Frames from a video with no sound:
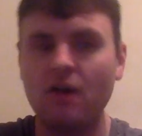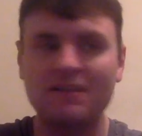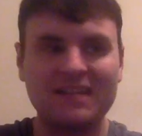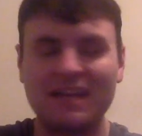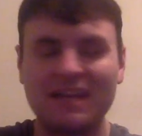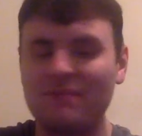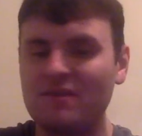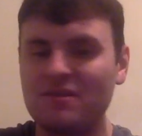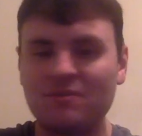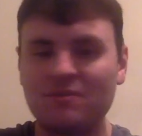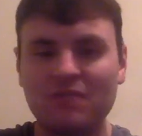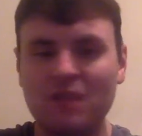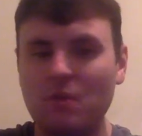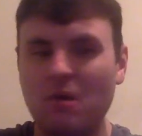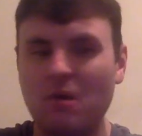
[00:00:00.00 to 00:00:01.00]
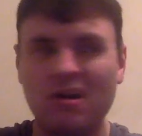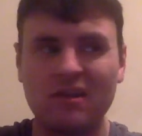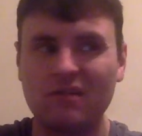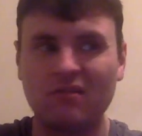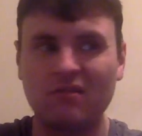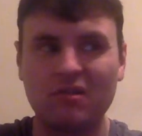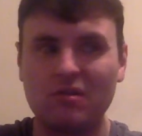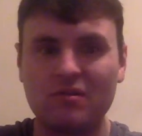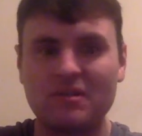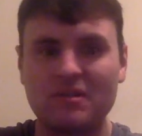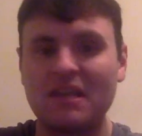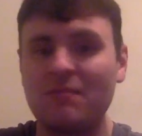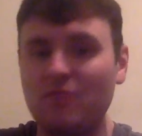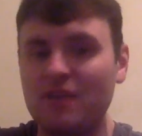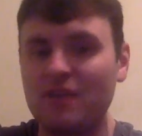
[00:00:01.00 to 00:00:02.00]
Sam doesn't play well on the road.
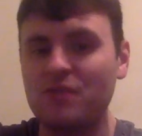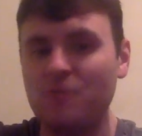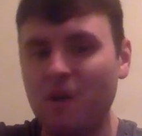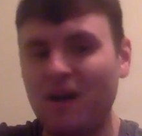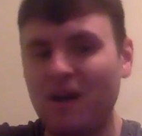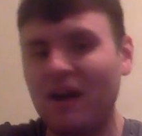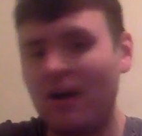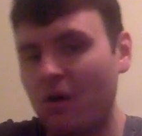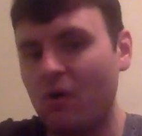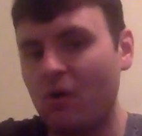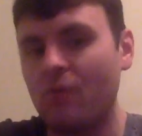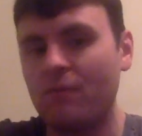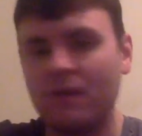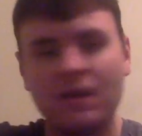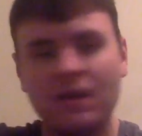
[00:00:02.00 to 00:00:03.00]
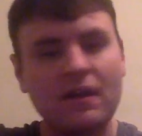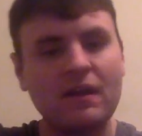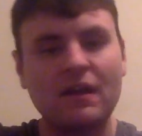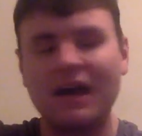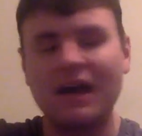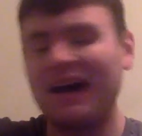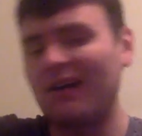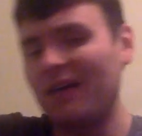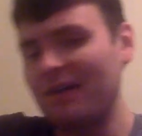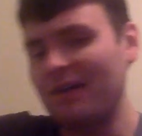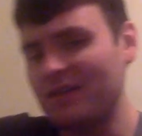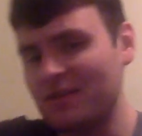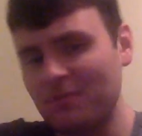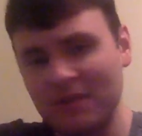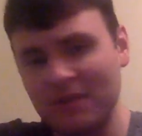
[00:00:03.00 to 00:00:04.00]
Sam plays well at home. I don't have
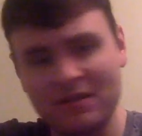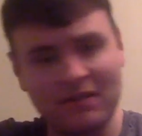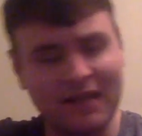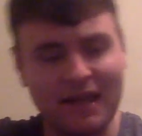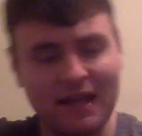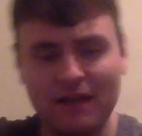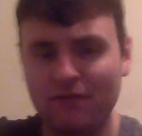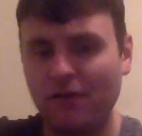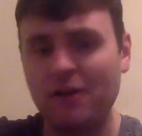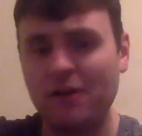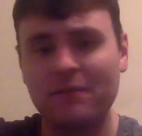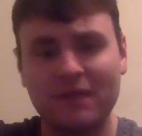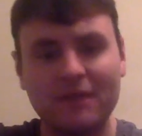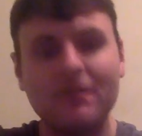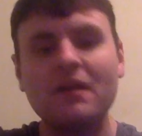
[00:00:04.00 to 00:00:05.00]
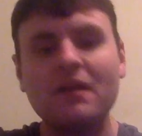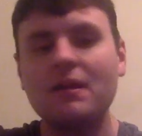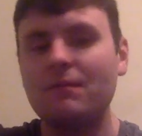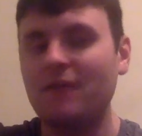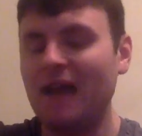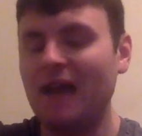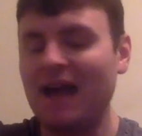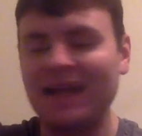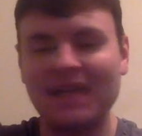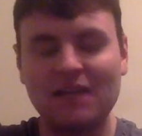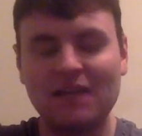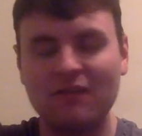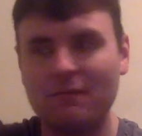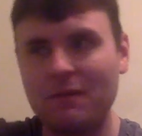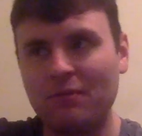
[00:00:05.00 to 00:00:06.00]
the splits again in front of me, but I
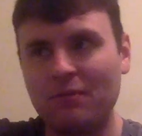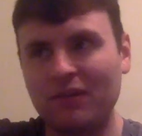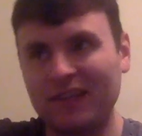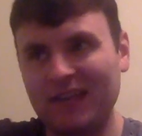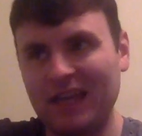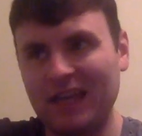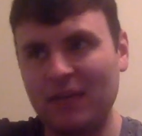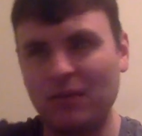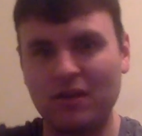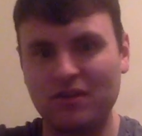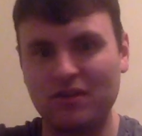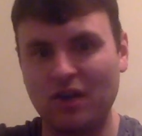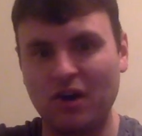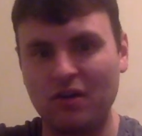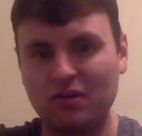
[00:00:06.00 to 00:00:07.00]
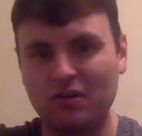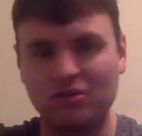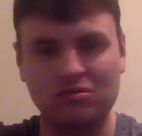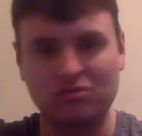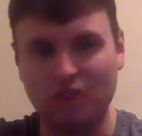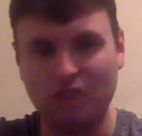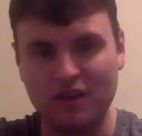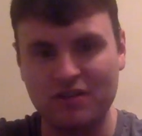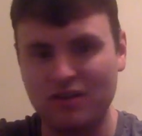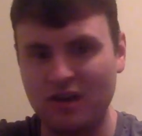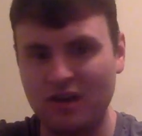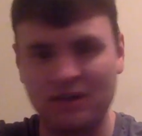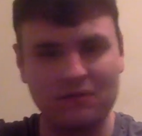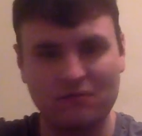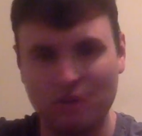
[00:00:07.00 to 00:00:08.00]
can't remember a game where Darnold crushed
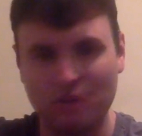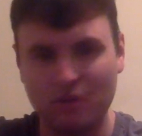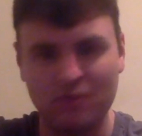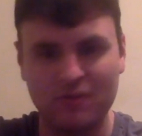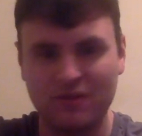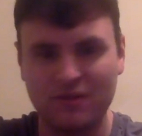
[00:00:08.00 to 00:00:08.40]
on the road.